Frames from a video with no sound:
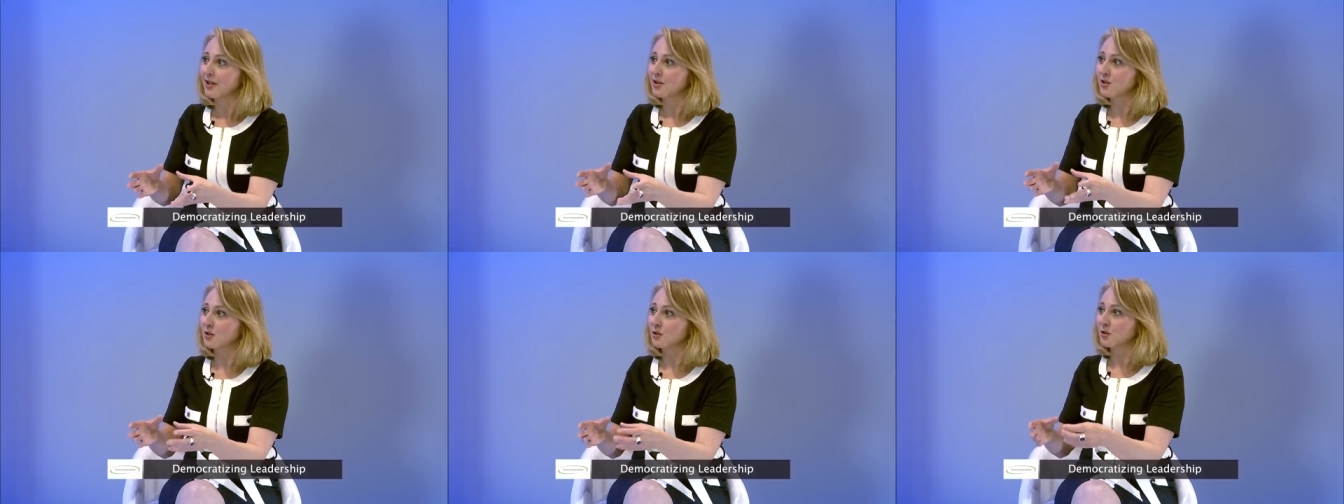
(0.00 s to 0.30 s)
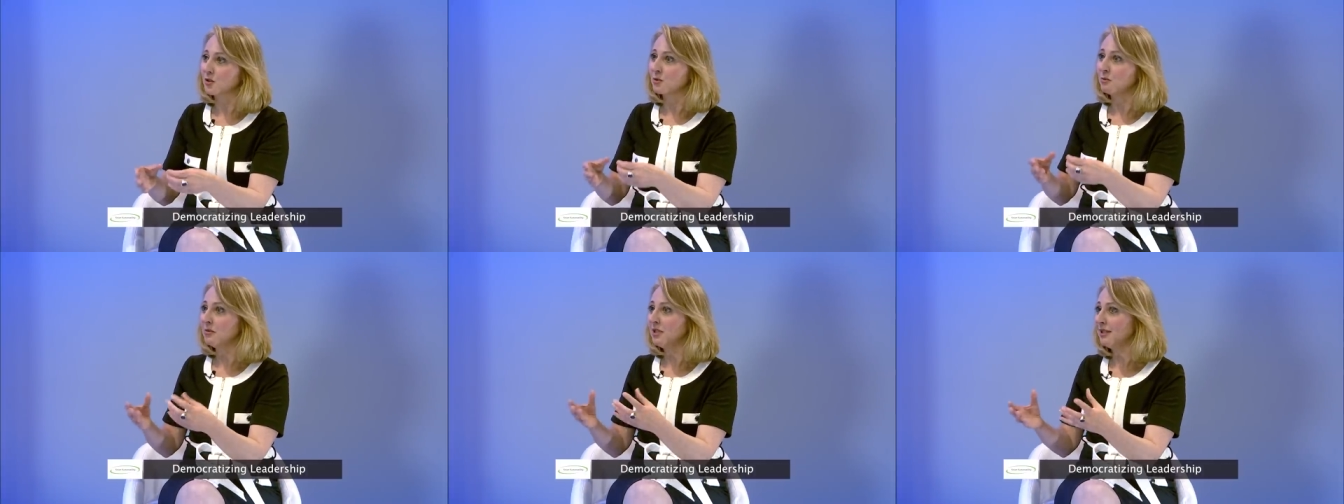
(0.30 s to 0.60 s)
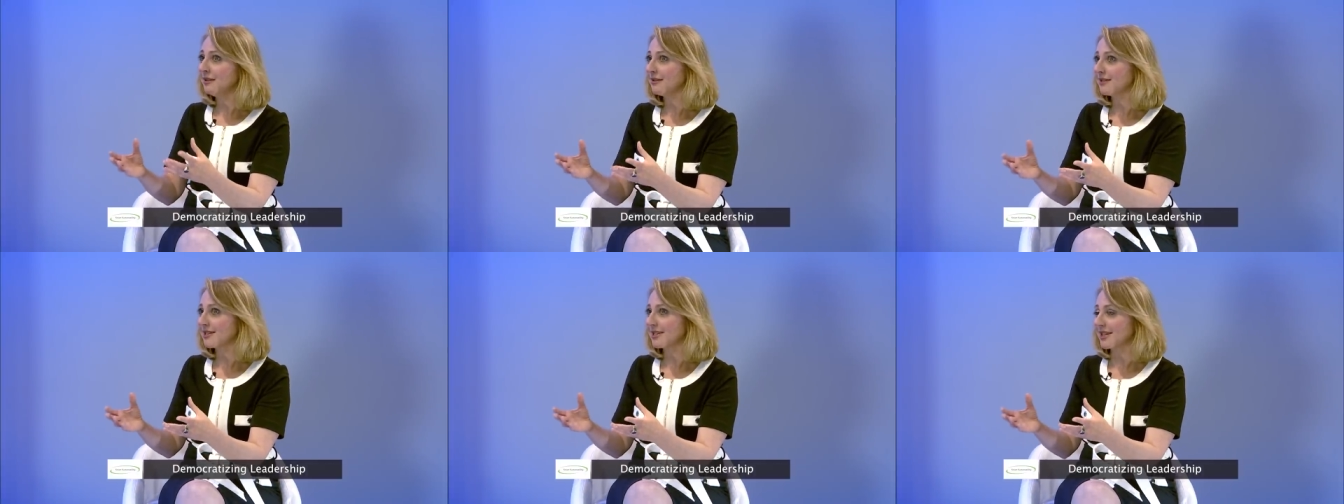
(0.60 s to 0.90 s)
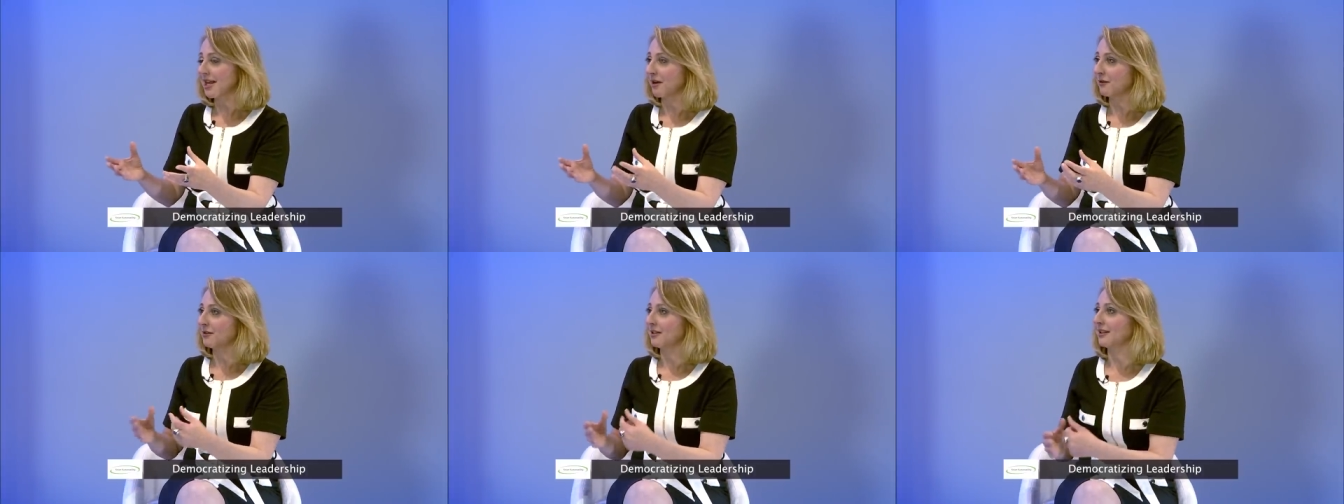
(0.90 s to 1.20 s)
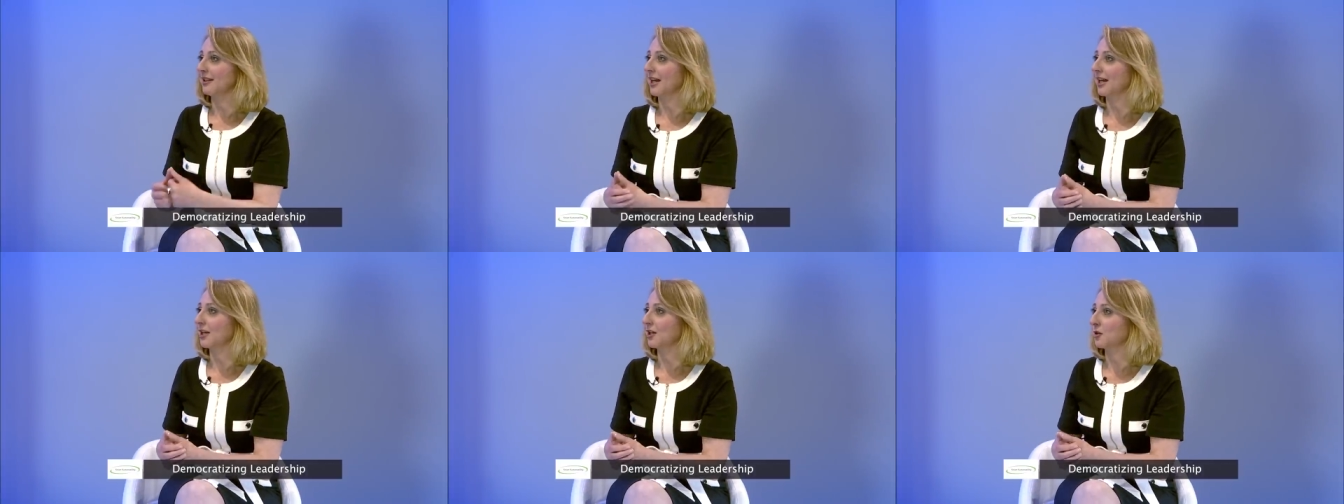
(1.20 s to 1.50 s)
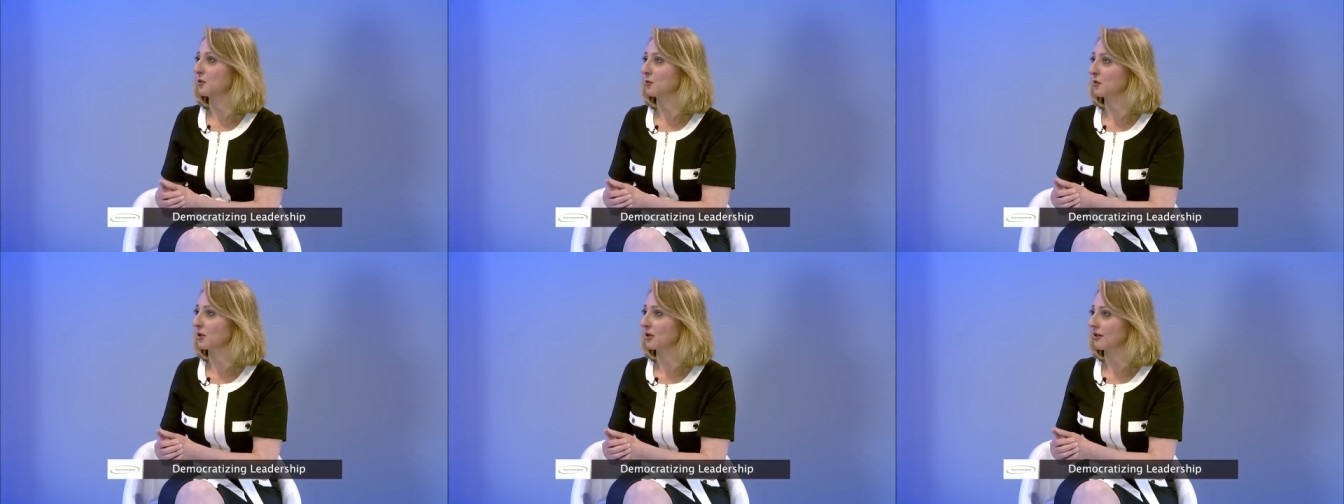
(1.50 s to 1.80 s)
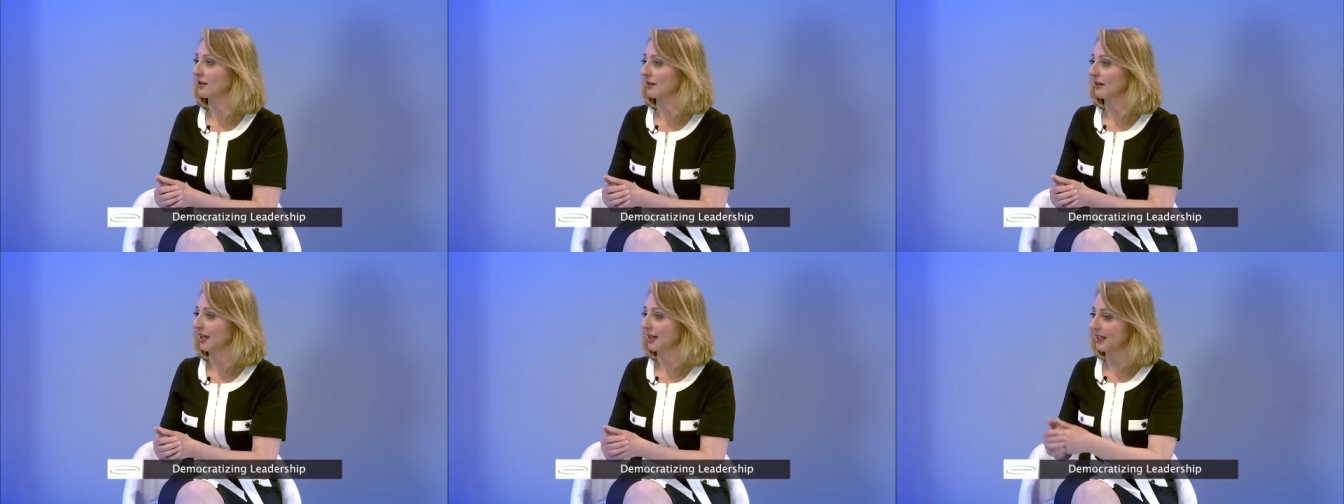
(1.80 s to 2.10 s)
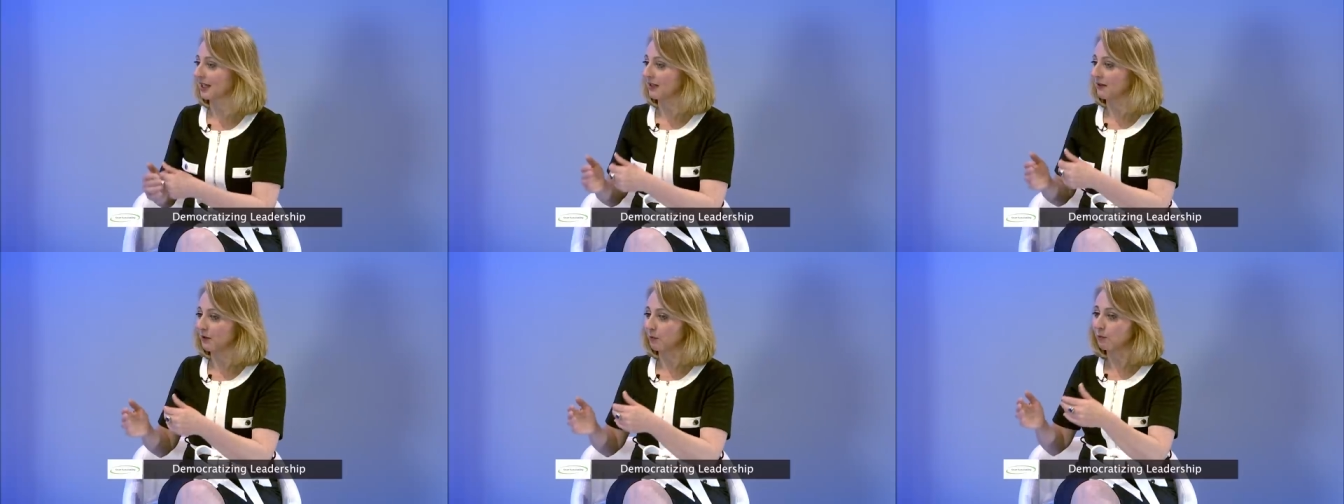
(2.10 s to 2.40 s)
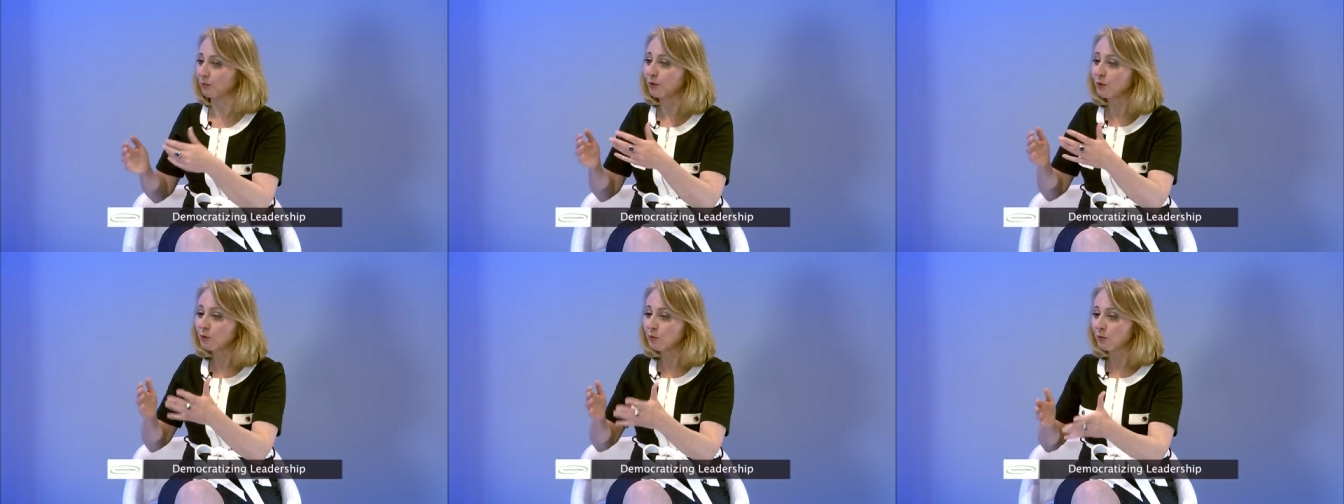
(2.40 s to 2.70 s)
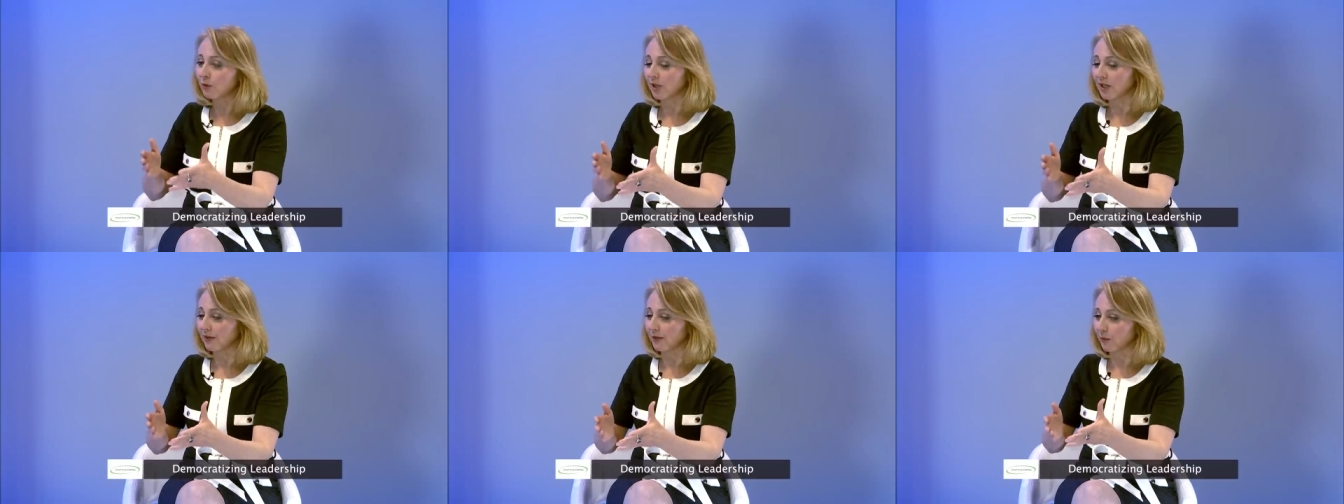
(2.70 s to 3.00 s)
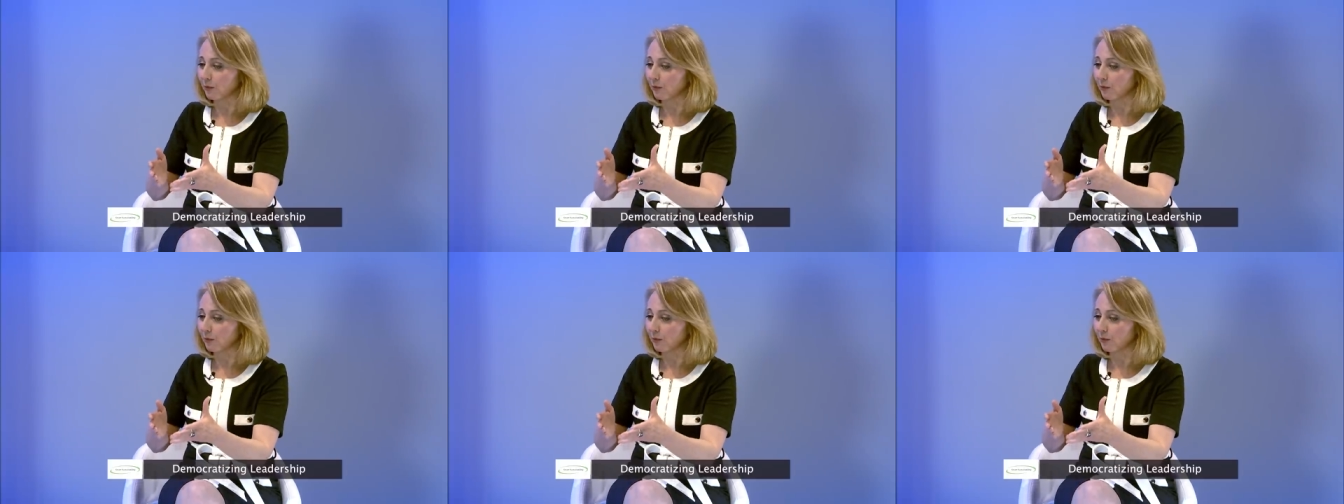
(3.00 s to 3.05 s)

So to me, this sounded like you were like in the blueprint,